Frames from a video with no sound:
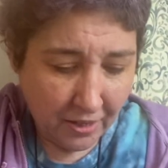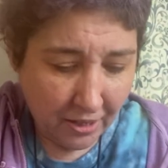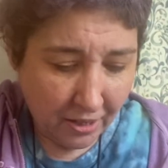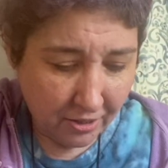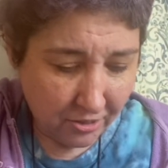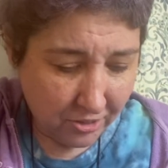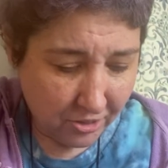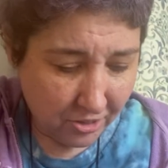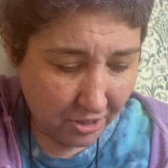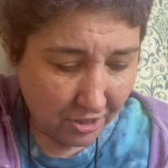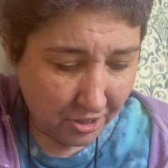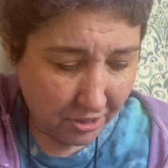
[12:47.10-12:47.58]

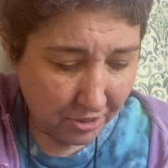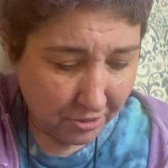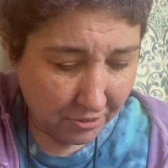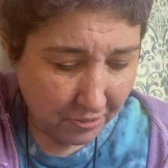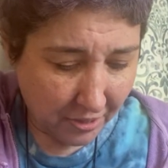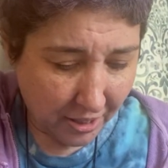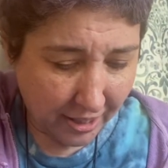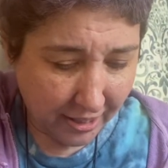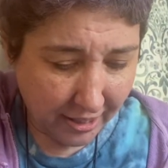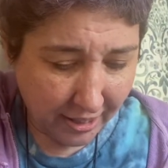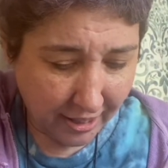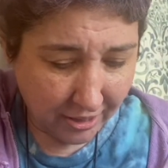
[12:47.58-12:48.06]
So
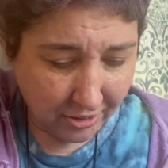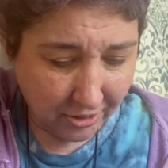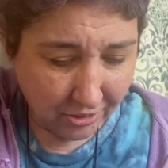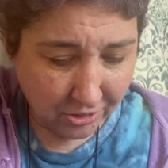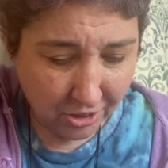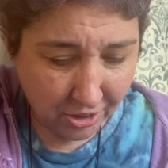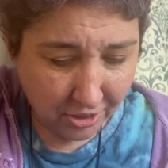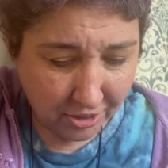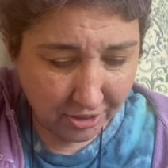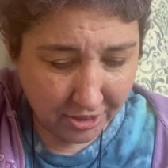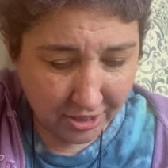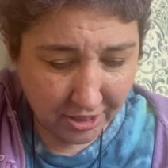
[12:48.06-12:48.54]
I held
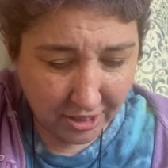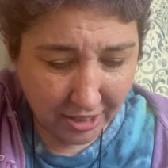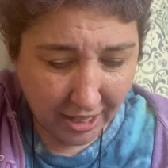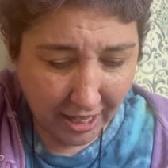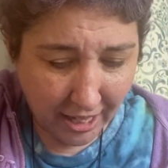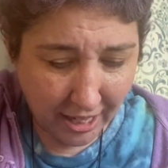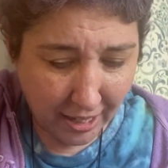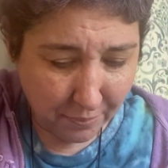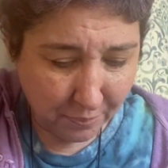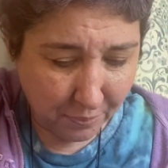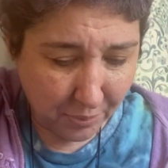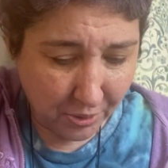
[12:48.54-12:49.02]
on to
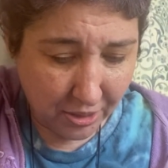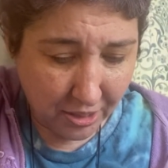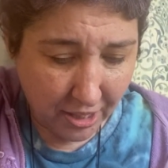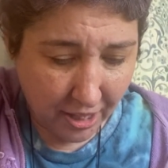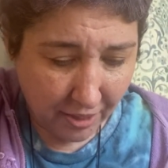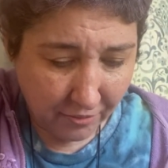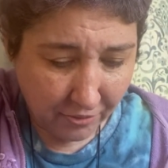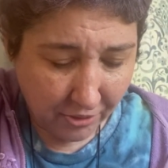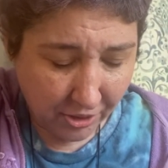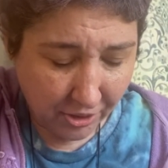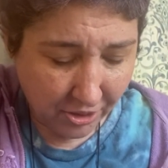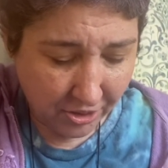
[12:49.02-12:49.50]
that, but
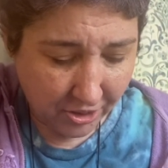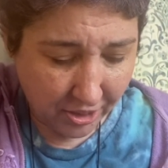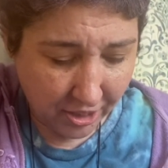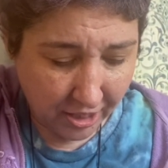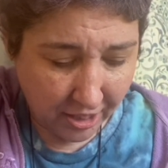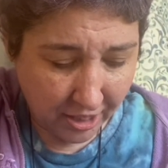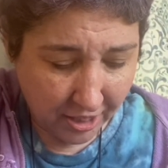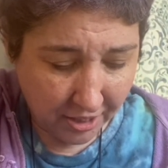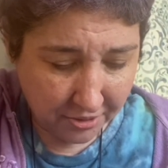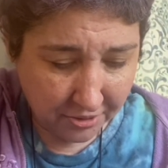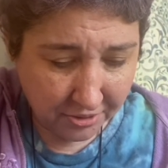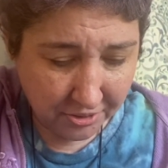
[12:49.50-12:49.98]
everything
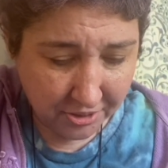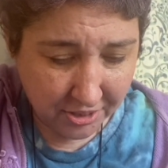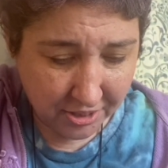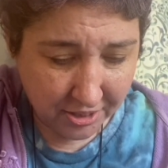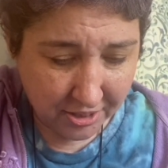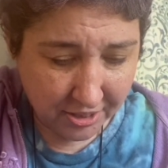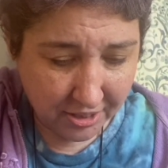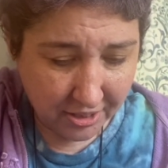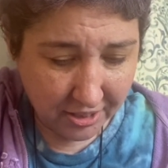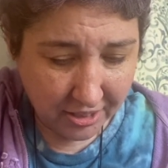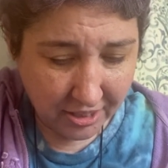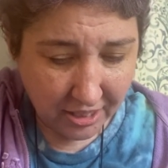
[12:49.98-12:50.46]

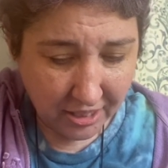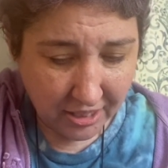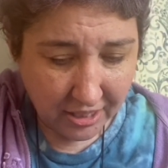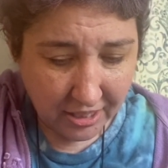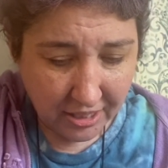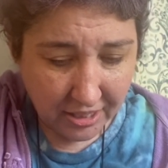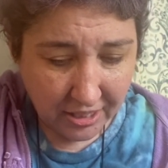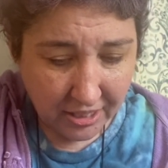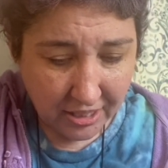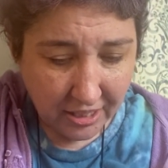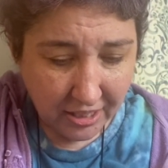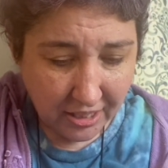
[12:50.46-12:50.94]
else
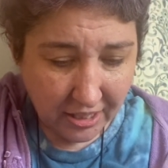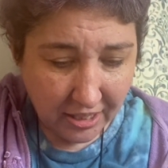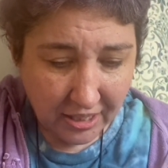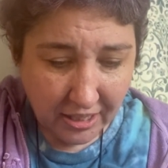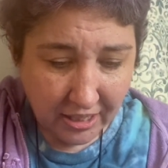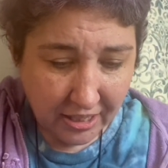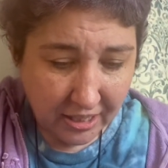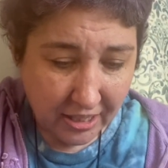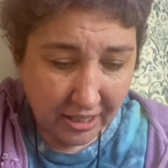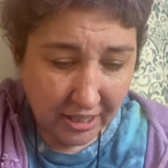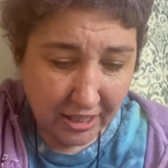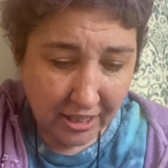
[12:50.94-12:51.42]

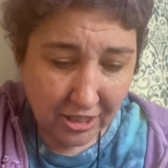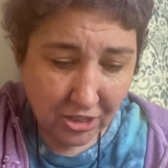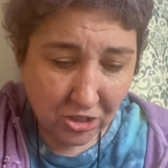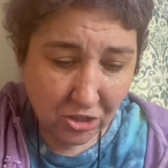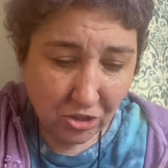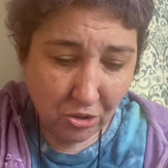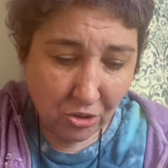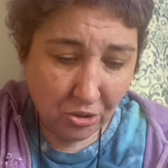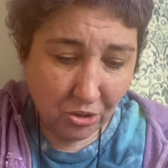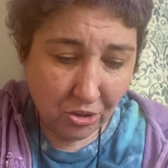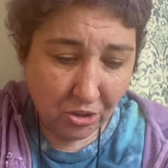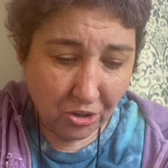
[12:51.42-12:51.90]
is
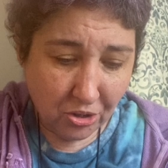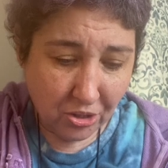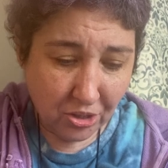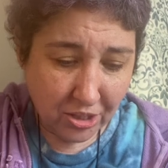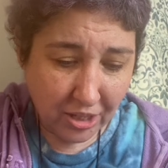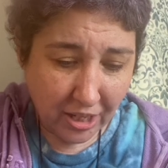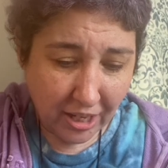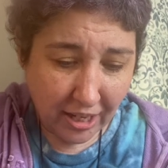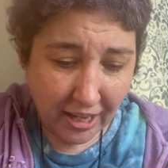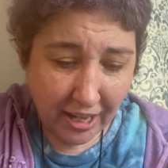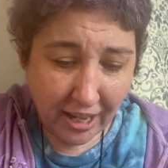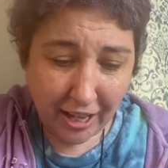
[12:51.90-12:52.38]
gone.
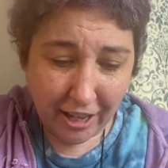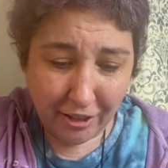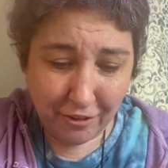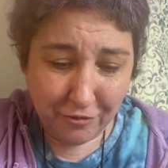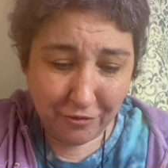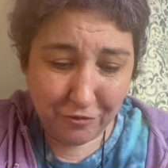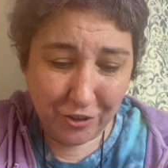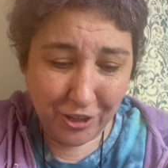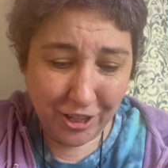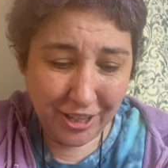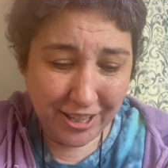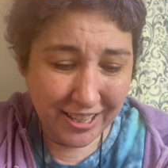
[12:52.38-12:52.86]
I have
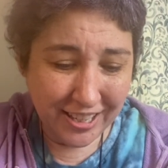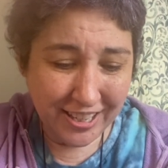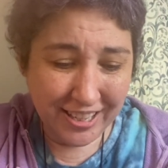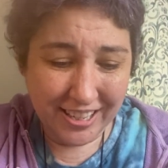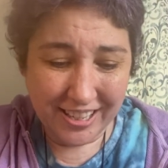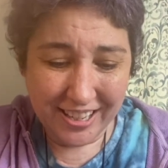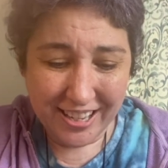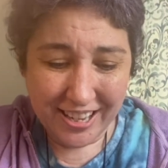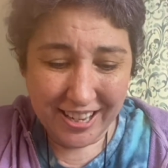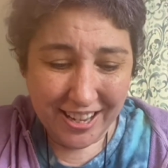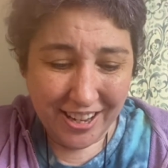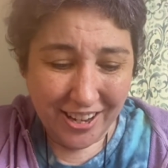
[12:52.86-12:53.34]

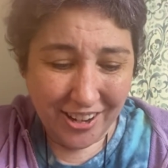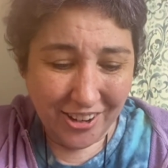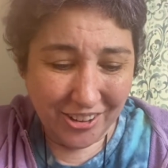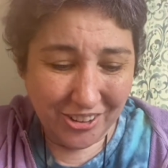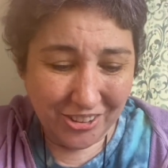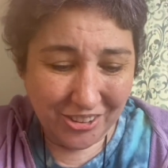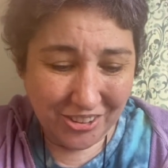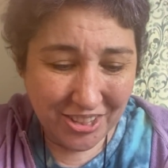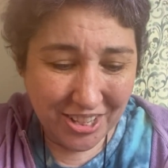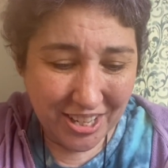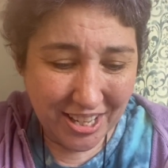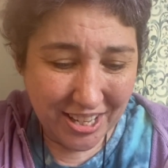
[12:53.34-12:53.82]

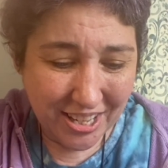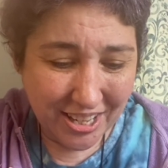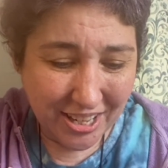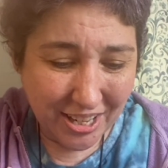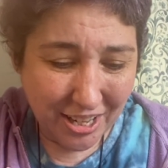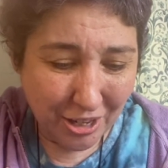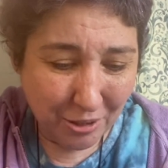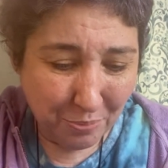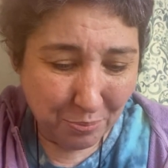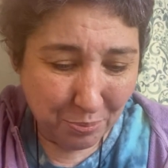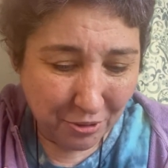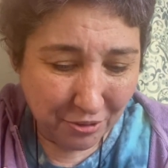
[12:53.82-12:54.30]
only a
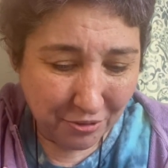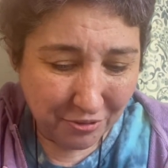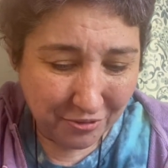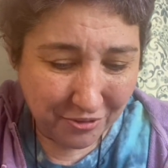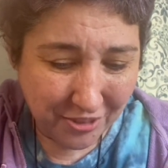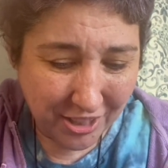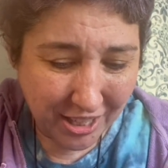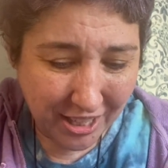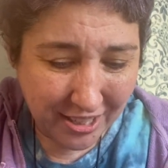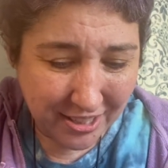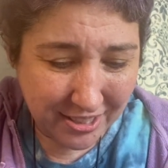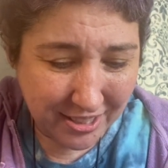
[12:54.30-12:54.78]
couple of
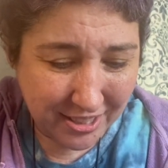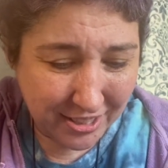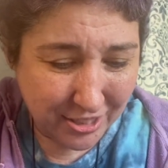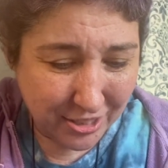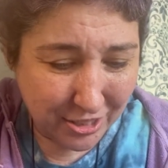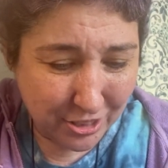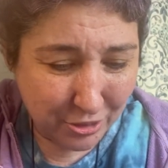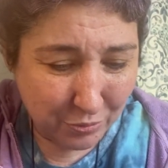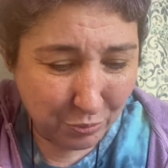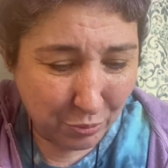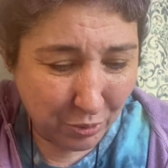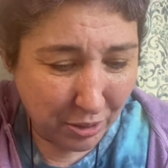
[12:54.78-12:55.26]
these. This
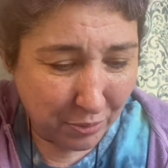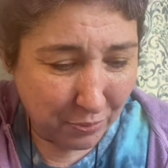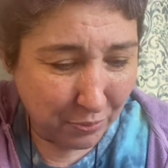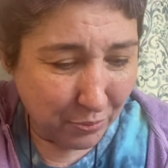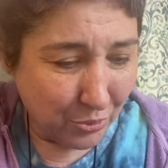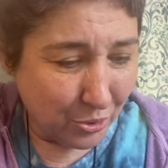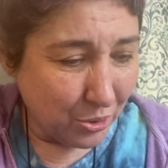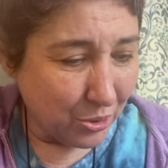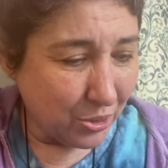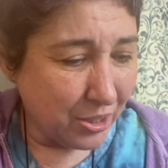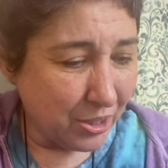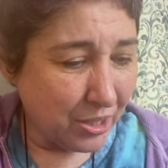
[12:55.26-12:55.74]
is one
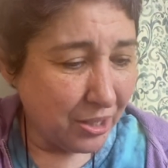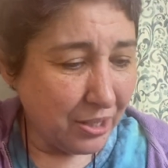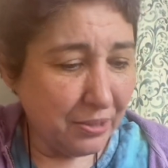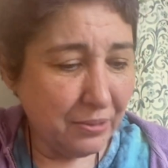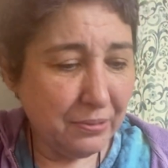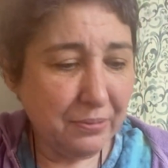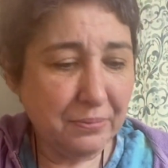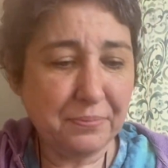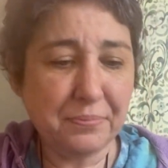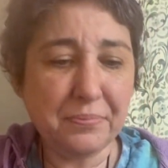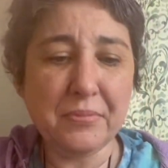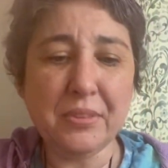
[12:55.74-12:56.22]
more.
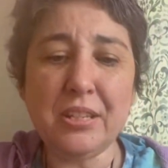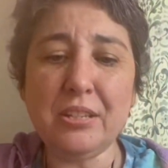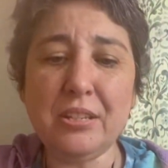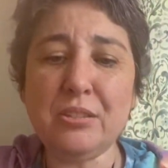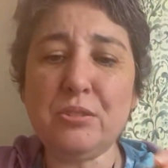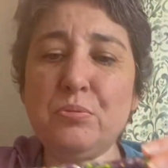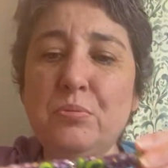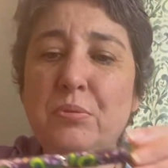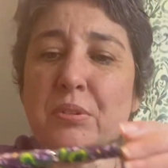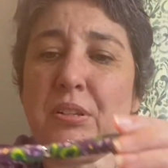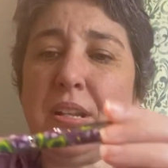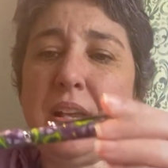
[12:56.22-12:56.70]
This
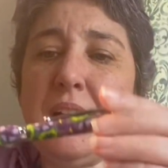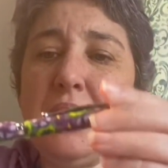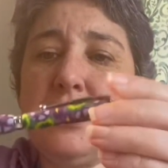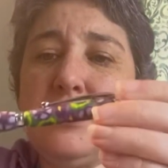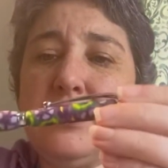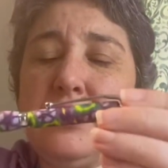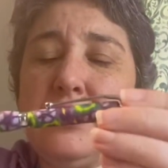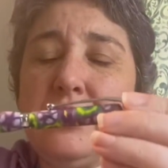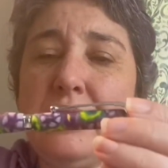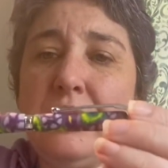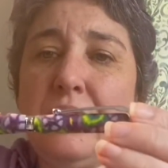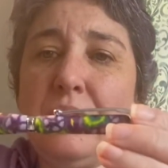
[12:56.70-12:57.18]
one
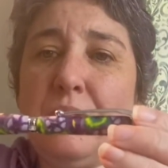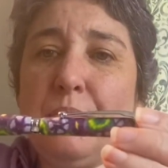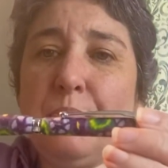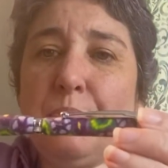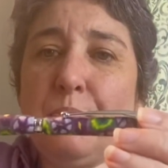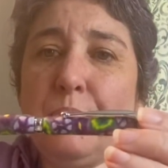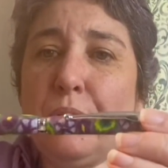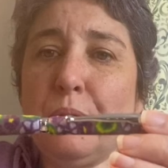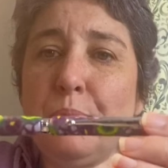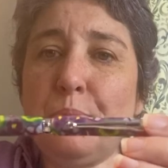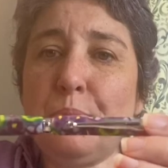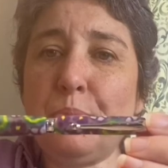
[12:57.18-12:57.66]
has the
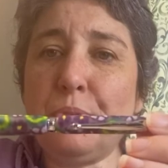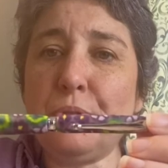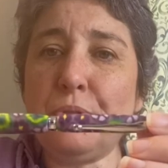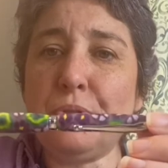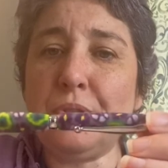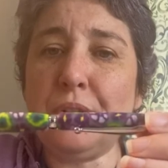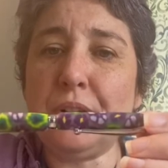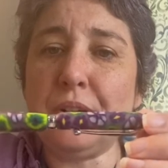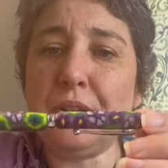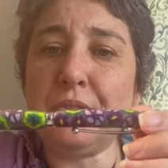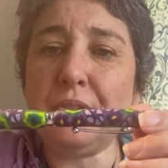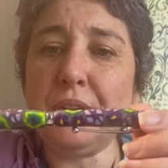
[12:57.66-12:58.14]
purple
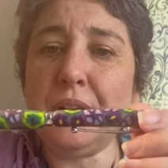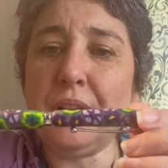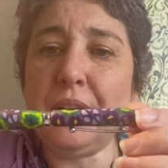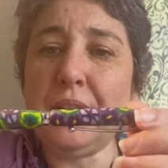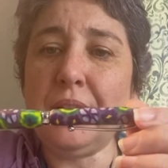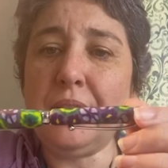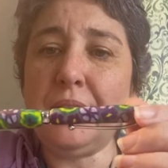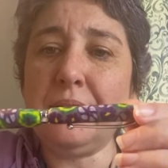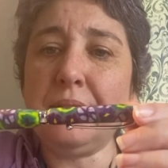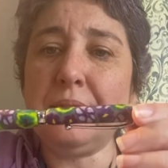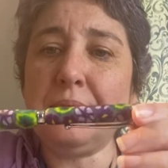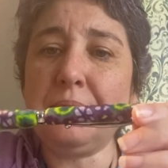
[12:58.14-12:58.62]
and
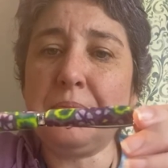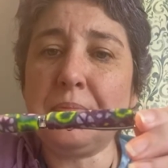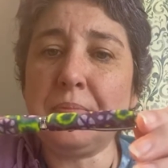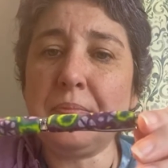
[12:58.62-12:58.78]
green.